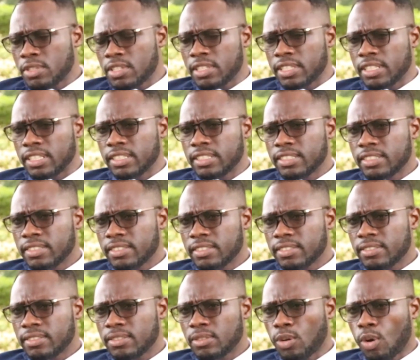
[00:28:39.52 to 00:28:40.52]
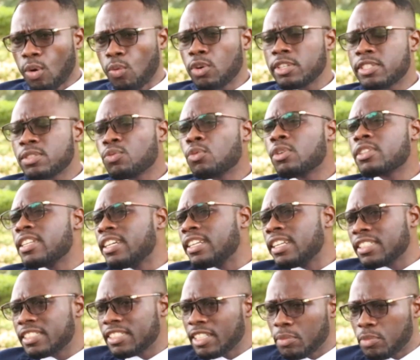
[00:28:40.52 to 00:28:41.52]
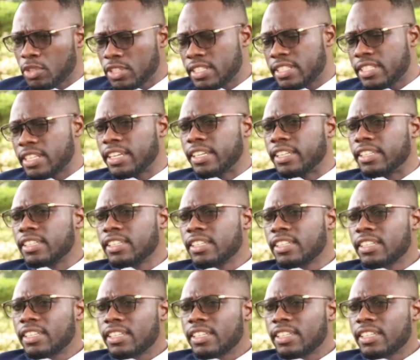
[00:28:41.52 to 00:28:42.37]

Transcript: the position? What's the national body saying?